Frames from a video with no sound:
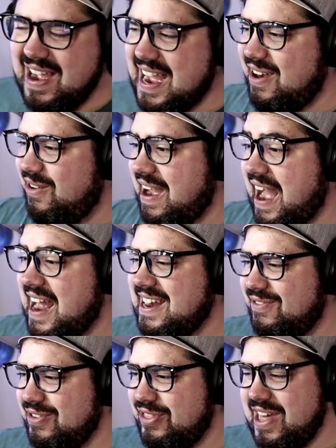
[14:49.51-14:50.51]
Wow, I
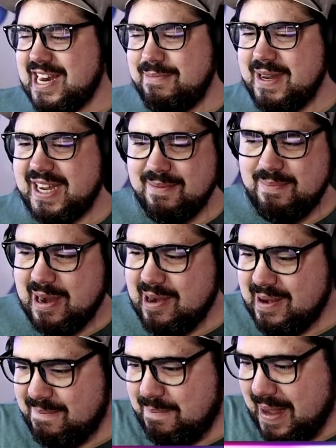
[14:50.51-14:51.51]
never thought I'd be
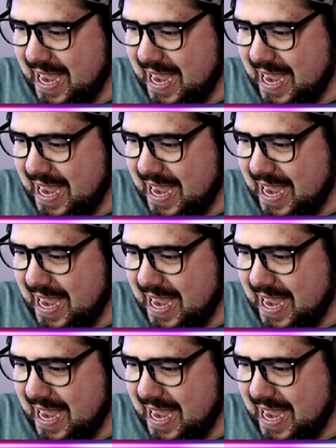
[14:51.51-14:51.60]
comparing